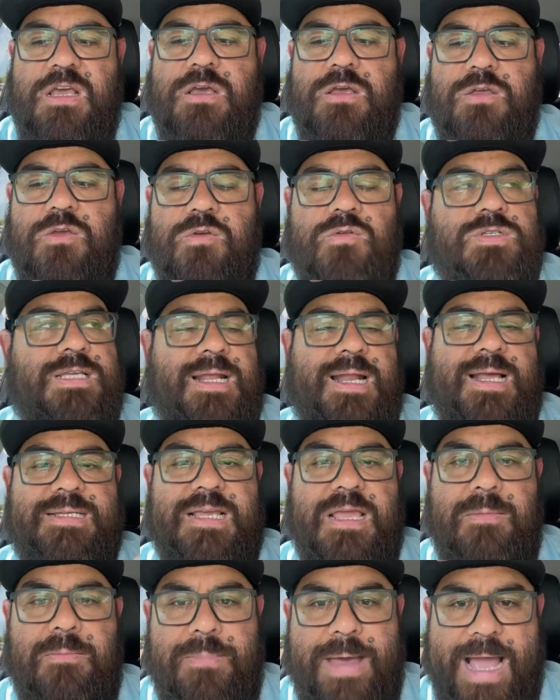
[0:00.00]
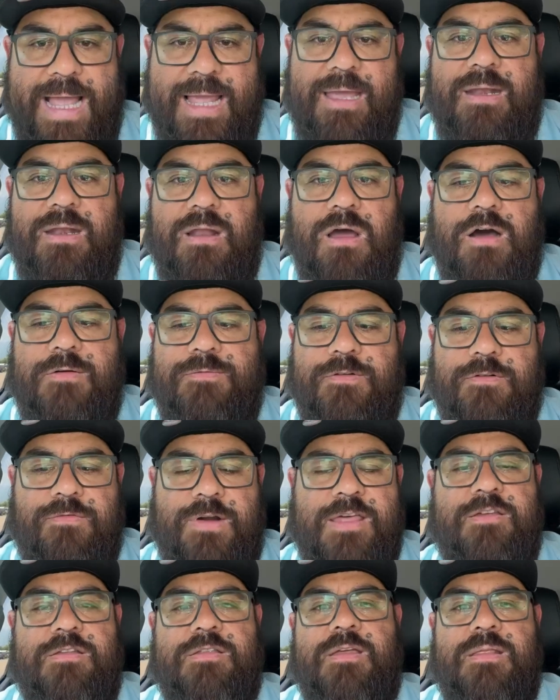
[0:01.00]
Use that as a back end offer
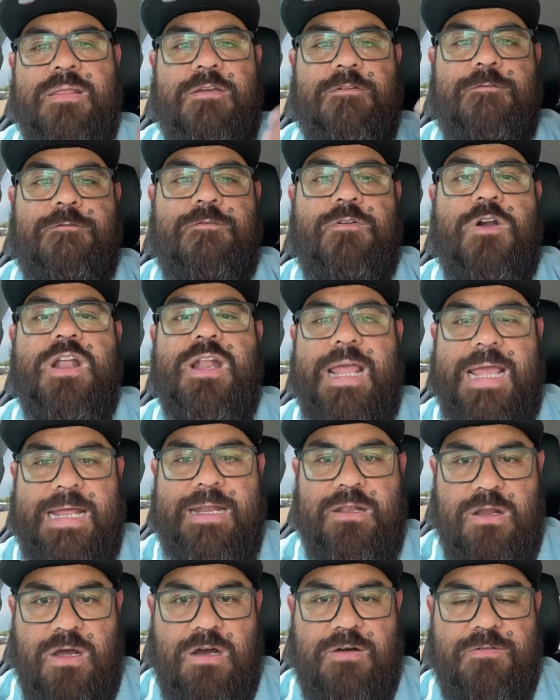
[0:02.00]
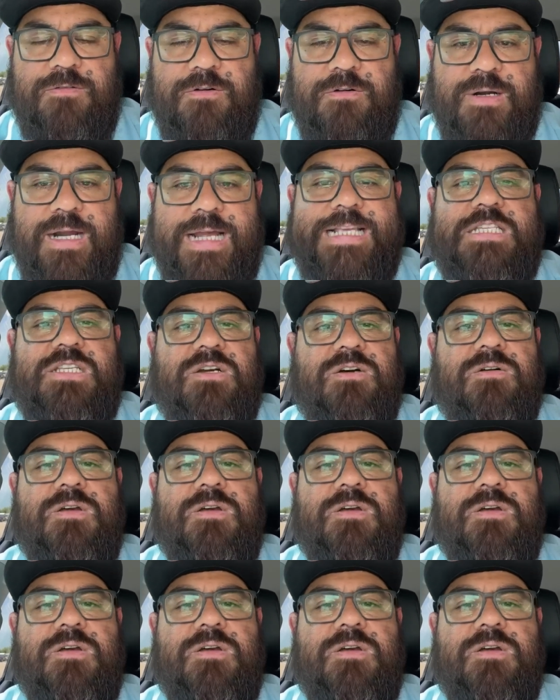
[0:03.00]
rather than a front end offer, right? So